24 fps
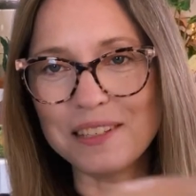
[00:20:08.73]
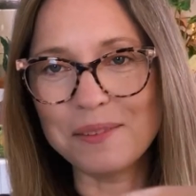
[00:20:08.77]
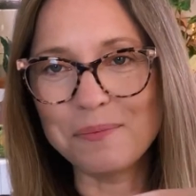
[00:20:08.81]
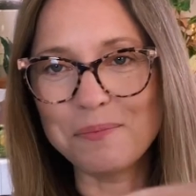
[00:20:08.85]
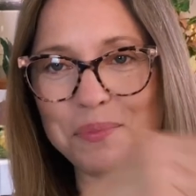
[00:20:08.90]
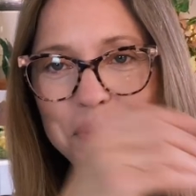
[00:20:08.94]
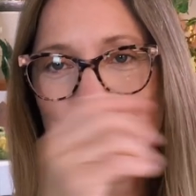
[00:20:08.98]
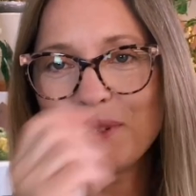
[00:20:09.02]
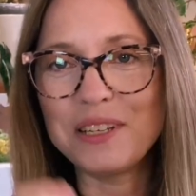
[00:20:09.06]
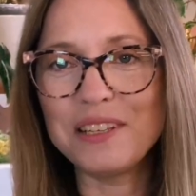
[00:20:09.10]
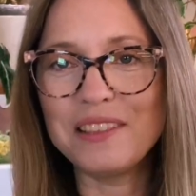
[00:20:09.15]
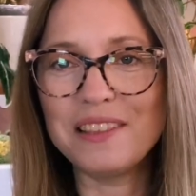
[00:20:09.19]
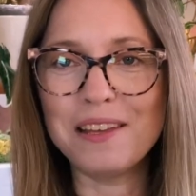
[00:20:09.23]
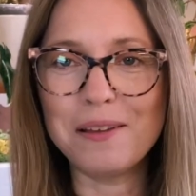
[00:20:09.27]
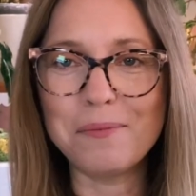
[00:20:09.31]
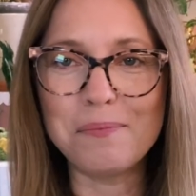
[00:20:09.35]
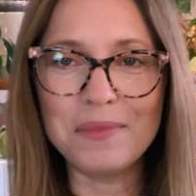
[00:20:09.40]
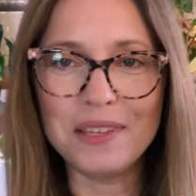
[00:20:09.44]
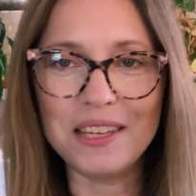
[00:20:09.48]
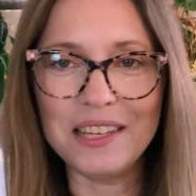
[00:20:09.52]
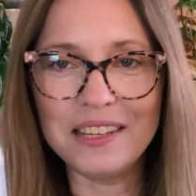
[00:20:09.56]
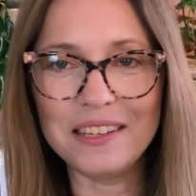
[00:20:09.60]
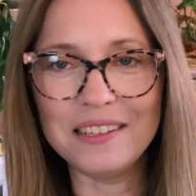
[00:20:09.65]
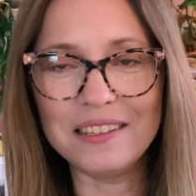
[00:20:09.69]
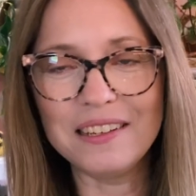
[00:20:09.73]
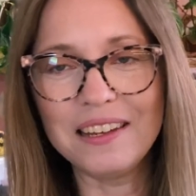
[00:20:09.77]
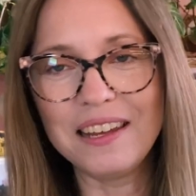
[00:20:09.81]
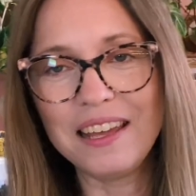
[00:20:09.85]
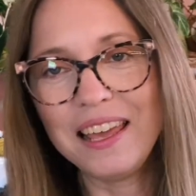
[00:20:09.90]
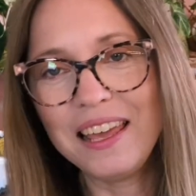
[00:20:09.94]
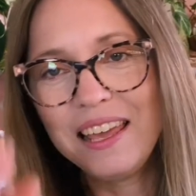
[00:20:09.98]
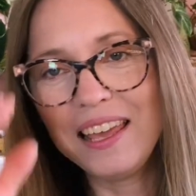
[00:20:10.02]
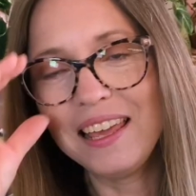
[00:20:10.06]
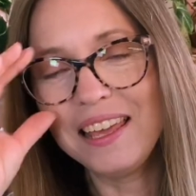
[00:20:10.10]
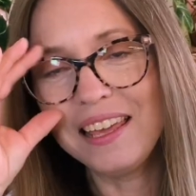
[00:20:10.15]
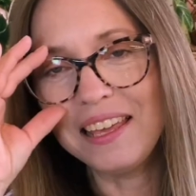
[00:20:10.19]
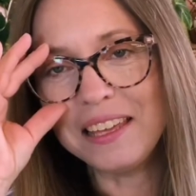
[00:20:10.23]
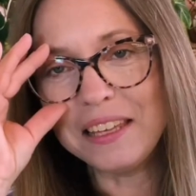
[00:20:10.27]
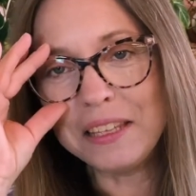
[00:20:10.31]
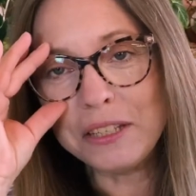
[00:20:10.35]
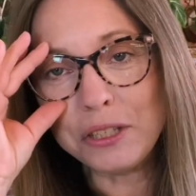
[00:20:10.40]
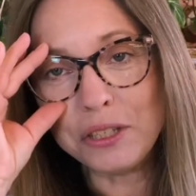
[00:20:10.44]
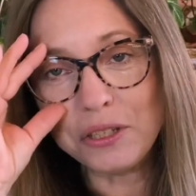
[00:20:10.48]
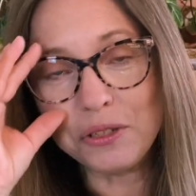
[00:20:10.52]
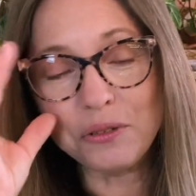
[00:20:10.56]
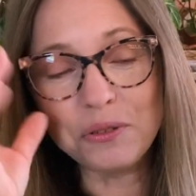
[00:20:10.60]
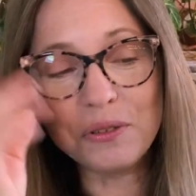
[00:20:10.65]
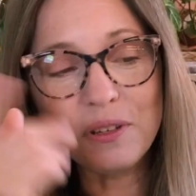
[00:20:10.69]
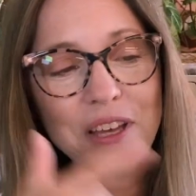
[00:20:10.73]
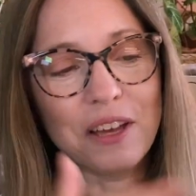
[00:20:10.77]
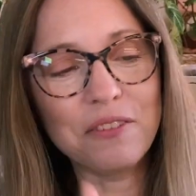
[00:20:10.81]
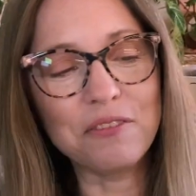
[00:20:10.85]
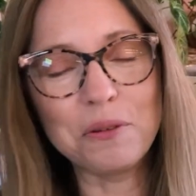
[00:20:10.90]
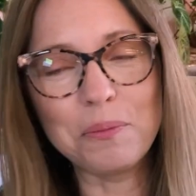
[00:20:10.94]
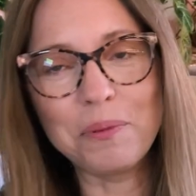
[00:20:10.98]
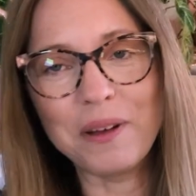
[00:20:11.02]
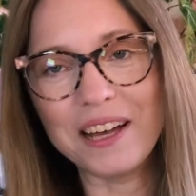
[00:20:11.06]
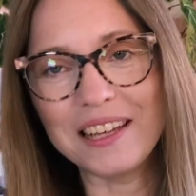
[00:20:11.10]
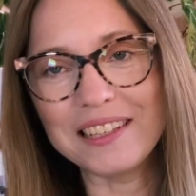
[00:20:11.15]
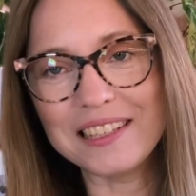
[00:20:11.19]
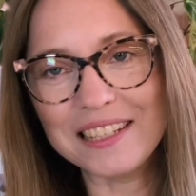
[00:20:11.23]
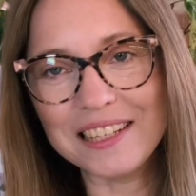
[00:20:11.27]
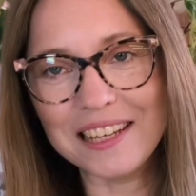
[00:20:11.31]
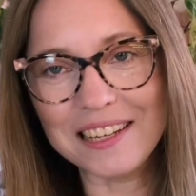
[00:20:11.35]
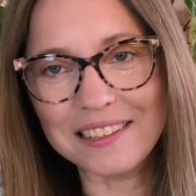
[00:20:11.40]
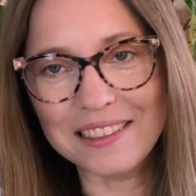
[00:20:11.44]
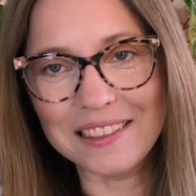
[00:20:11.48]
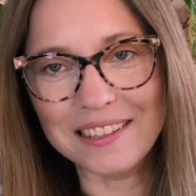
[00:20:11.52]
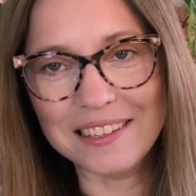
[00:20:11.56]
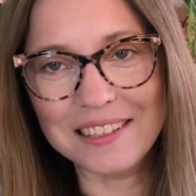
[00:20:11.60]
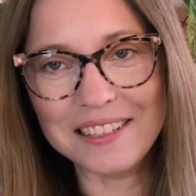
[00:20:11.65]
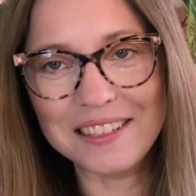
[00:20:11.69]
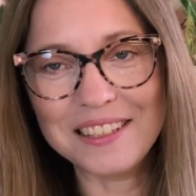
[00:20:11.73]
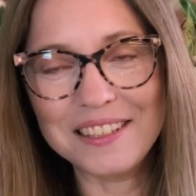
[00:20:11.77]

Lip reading: and putting them into cover pots like this.